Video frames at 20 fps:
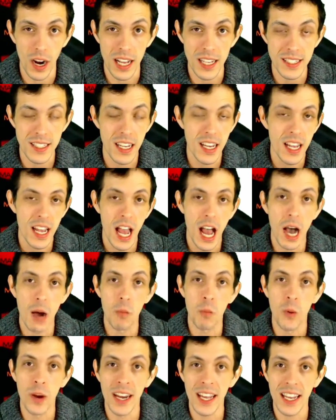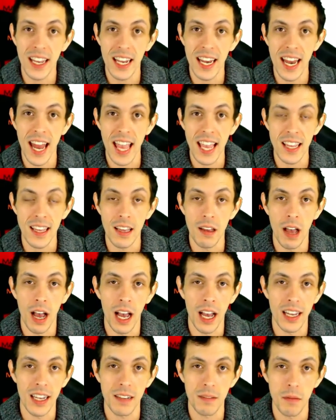us um, when it connect,
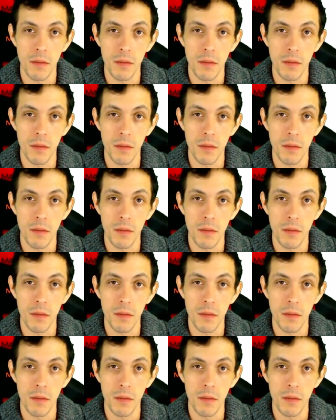uh,